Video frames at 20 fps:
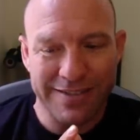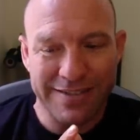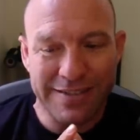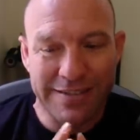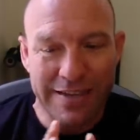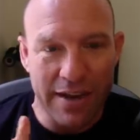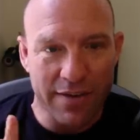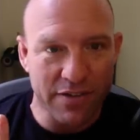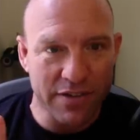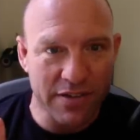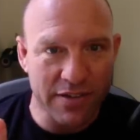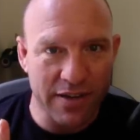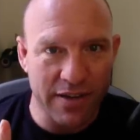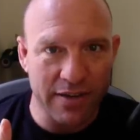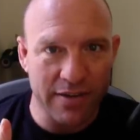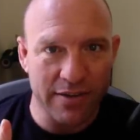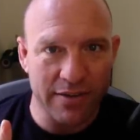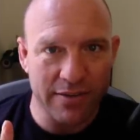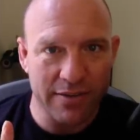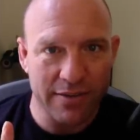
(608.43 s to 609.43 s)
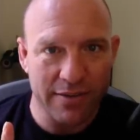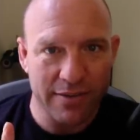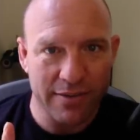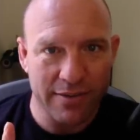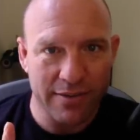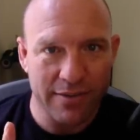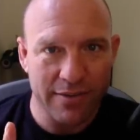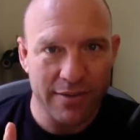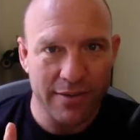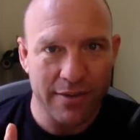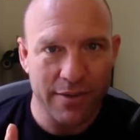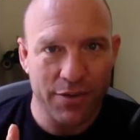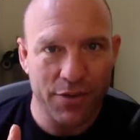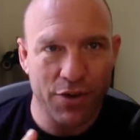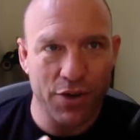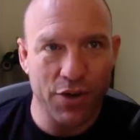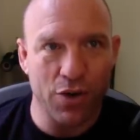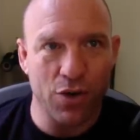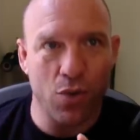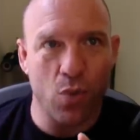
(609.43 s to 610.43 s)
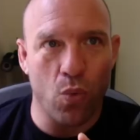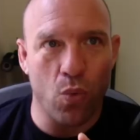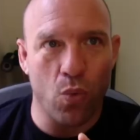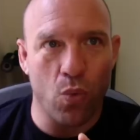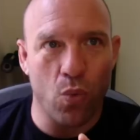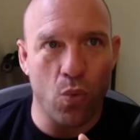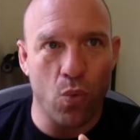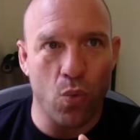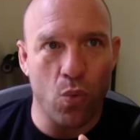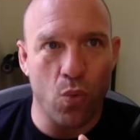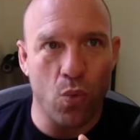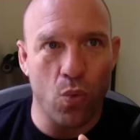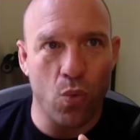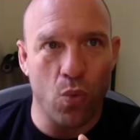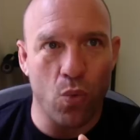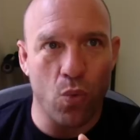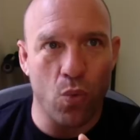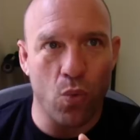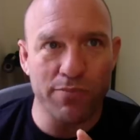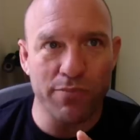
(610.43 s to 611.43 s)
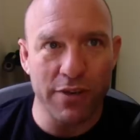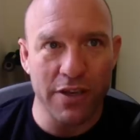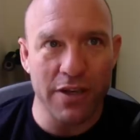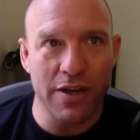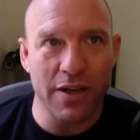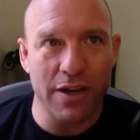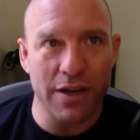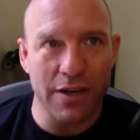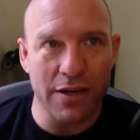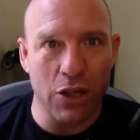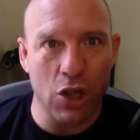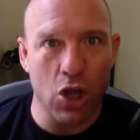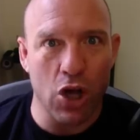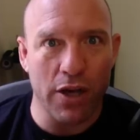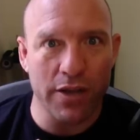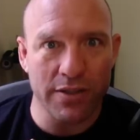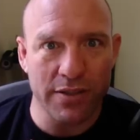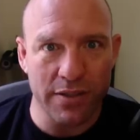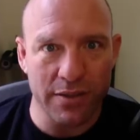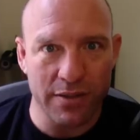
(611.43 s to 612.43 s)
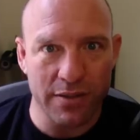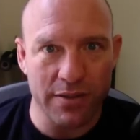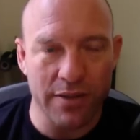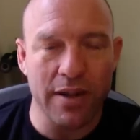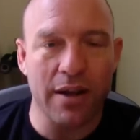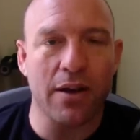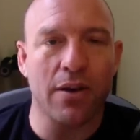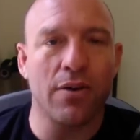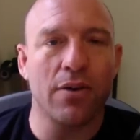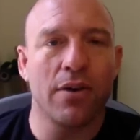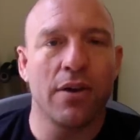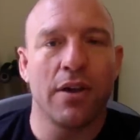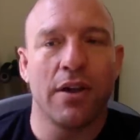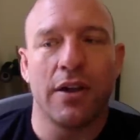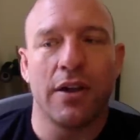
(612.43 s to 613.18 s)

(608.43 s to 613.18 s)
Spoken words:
devastated in a way that was beyond losses. Now,